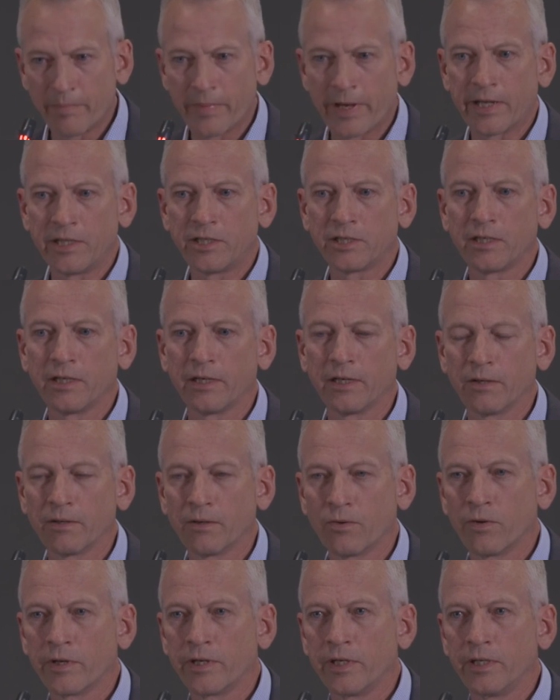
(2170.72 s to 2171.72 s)

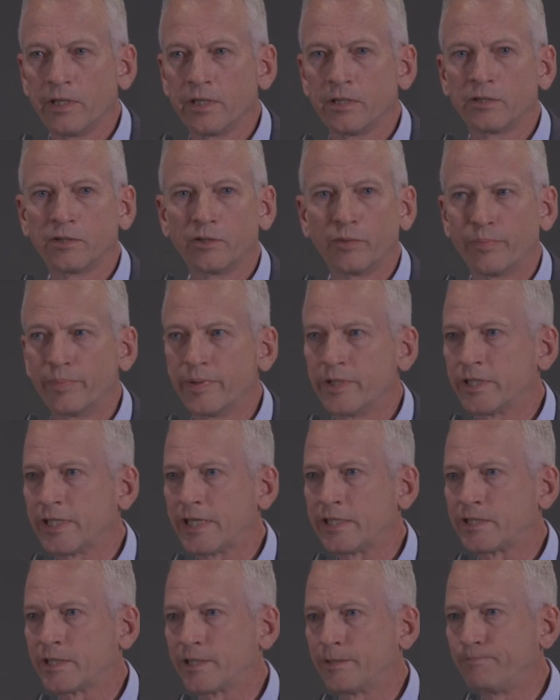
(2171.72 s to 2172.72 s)
imagining what it is to
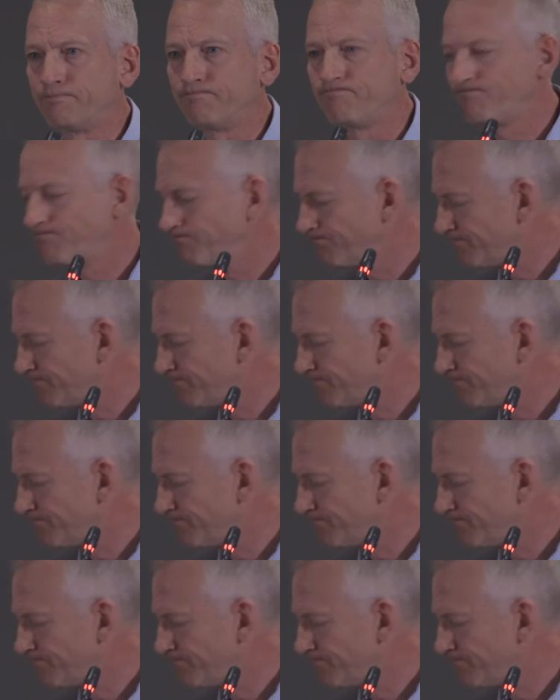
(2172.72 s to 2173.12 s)
possess them.